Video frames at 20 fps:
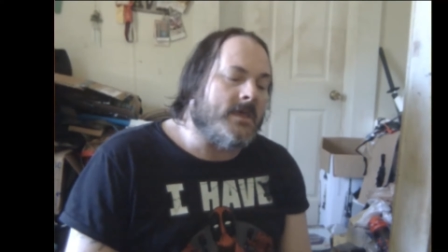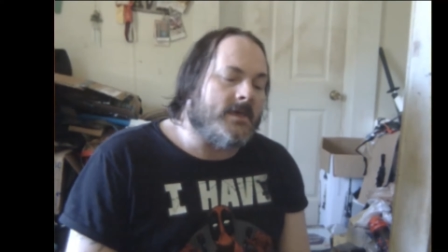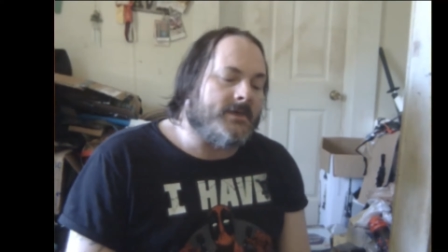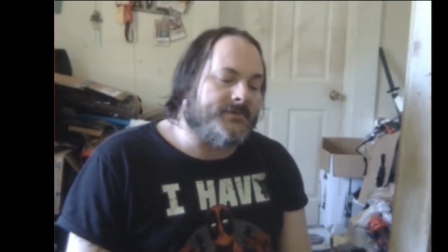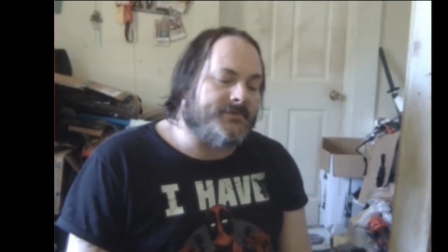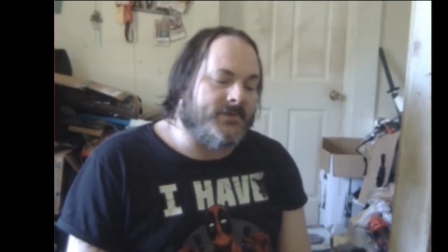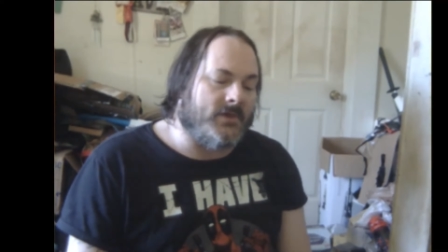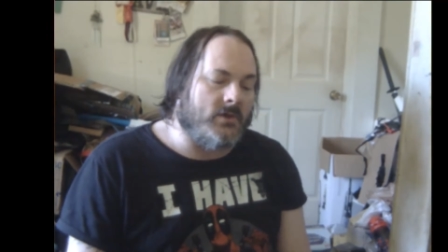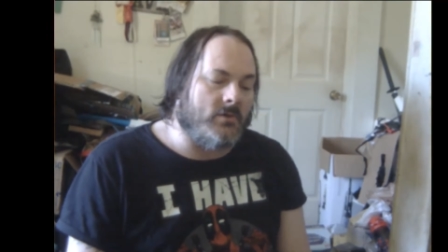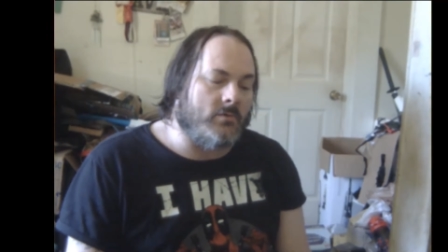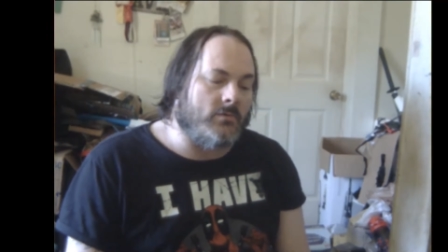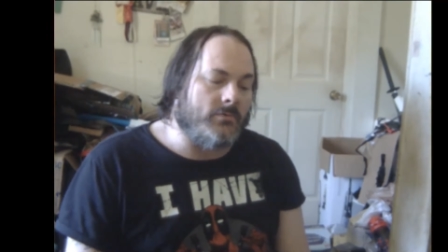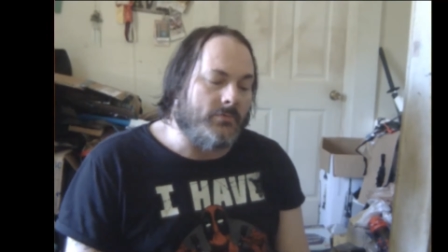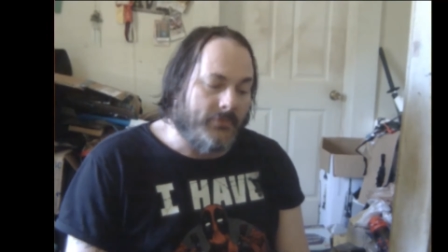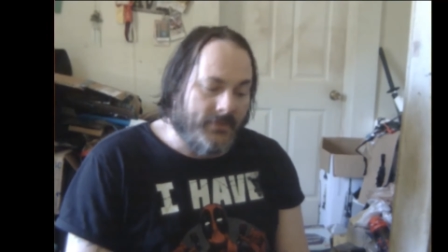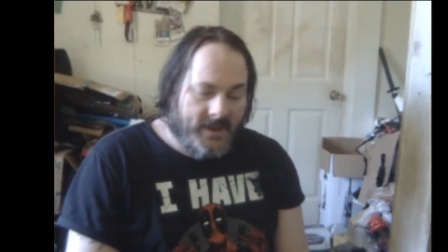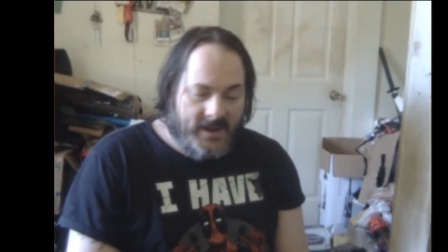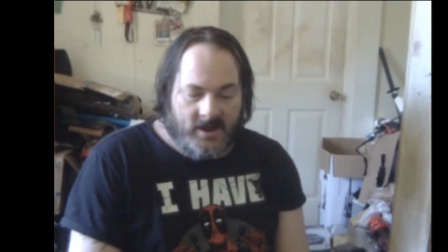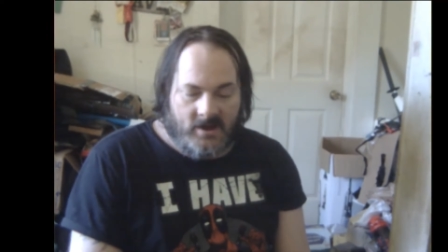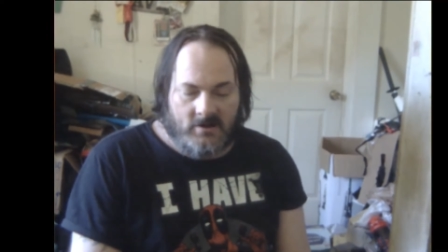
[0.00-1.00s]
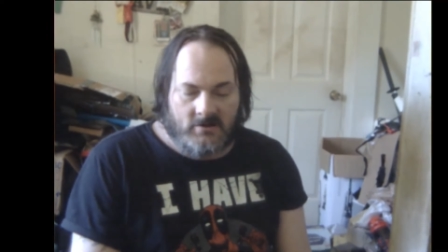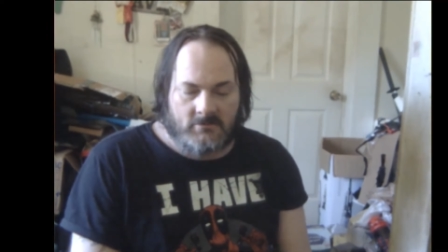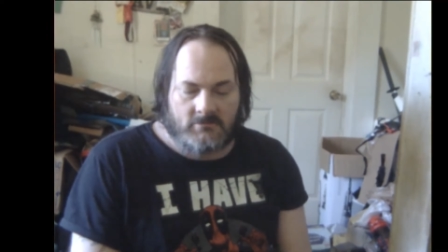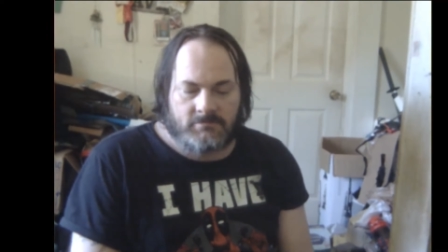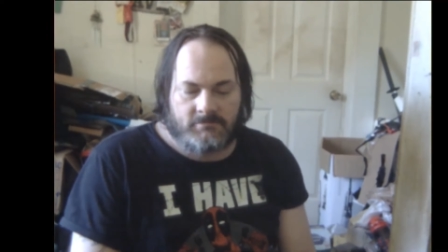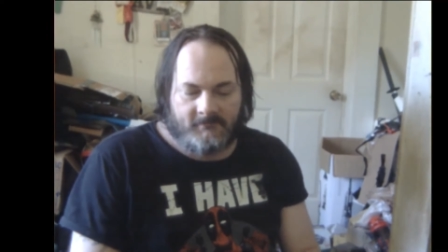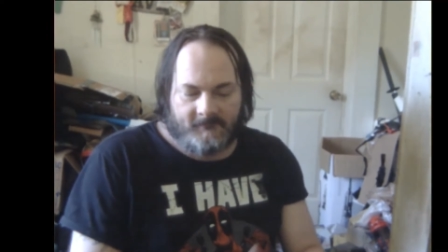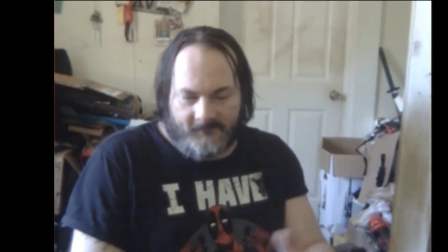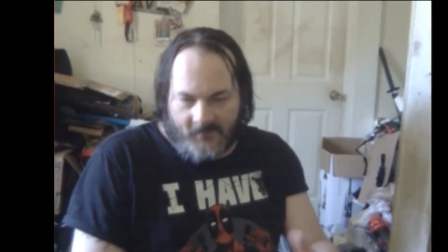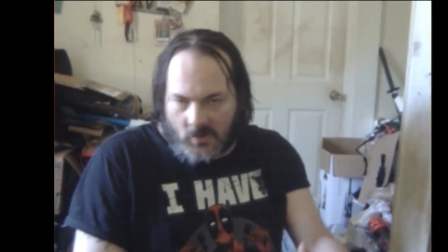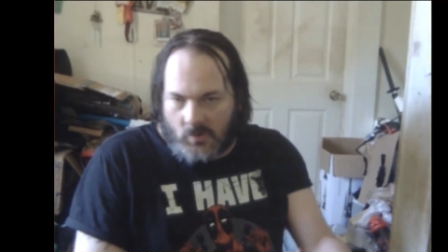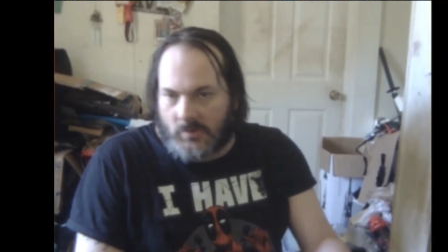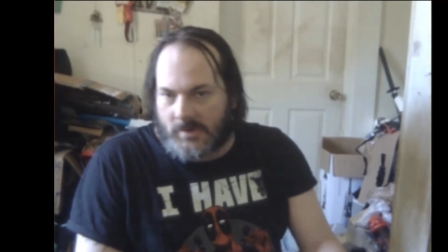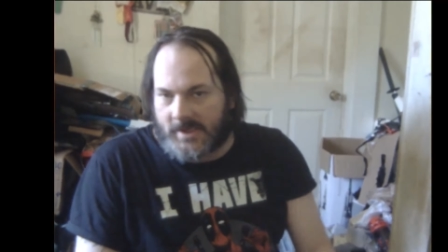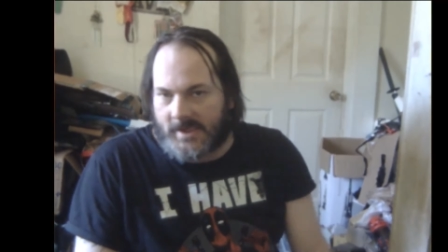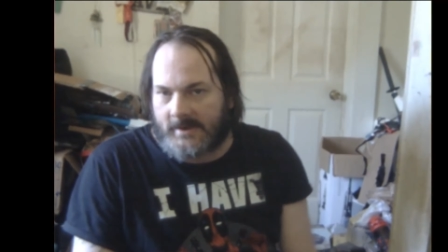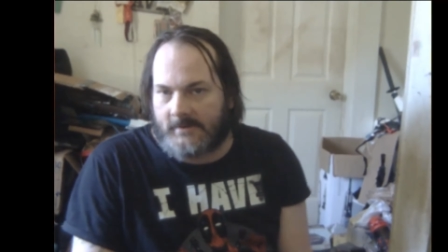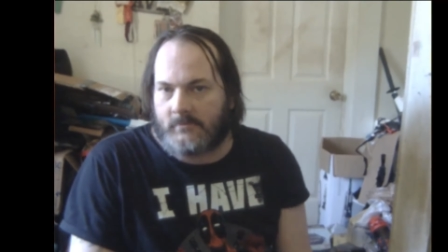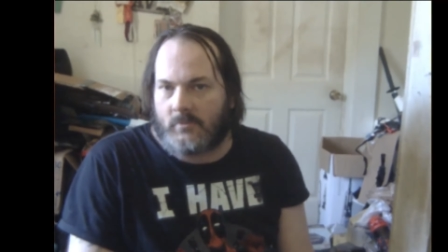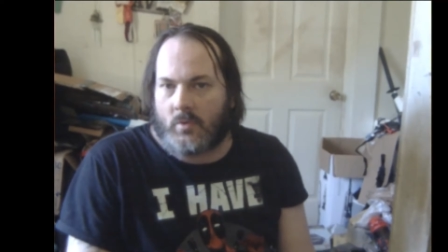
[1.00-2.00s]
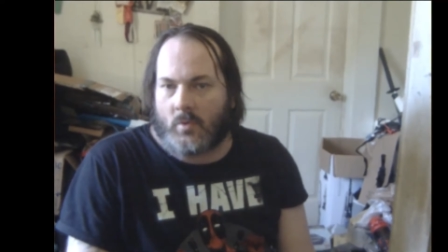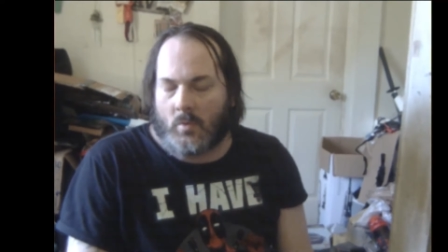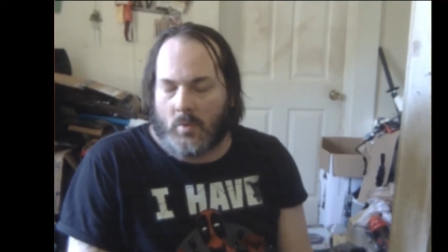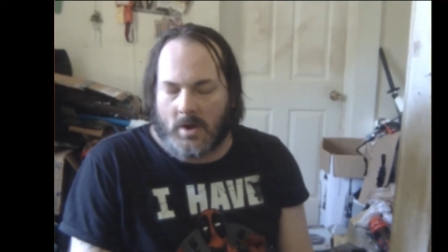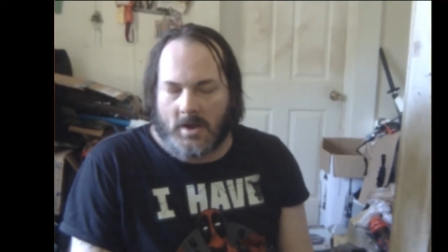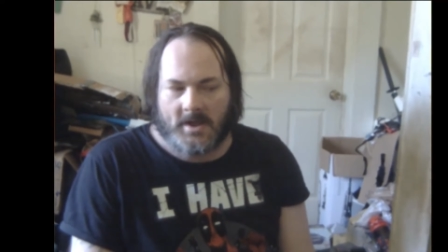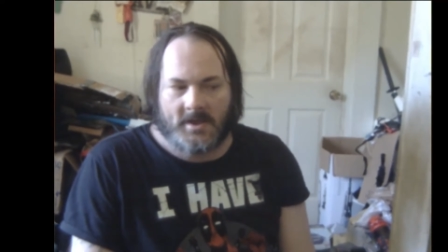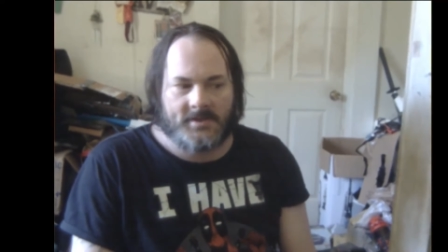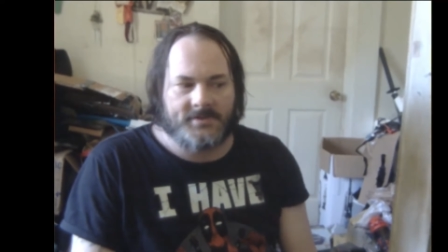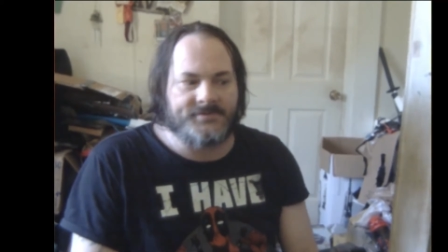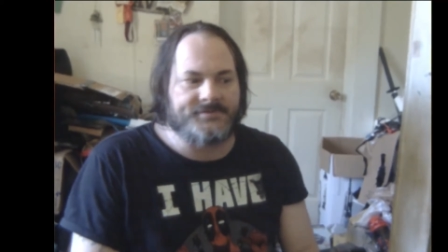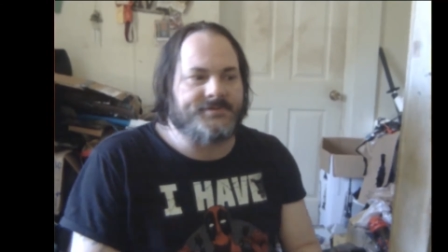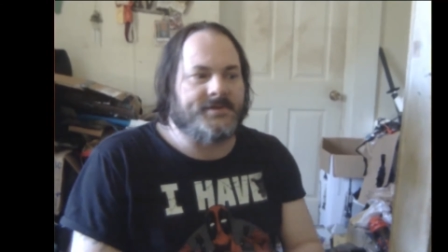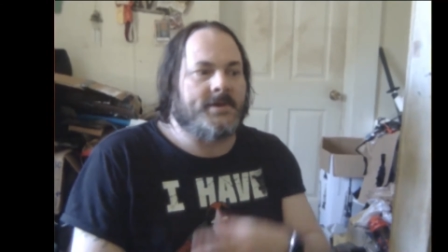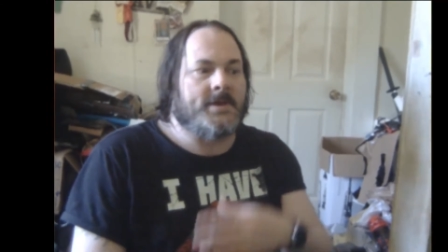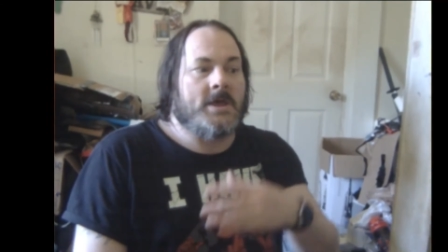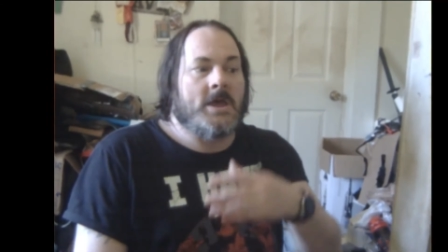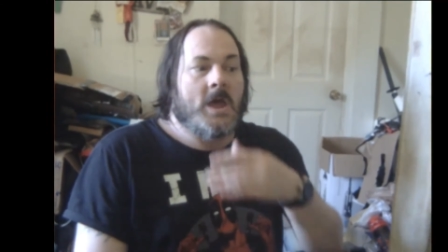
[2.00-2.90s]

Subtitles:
So their Vulcan was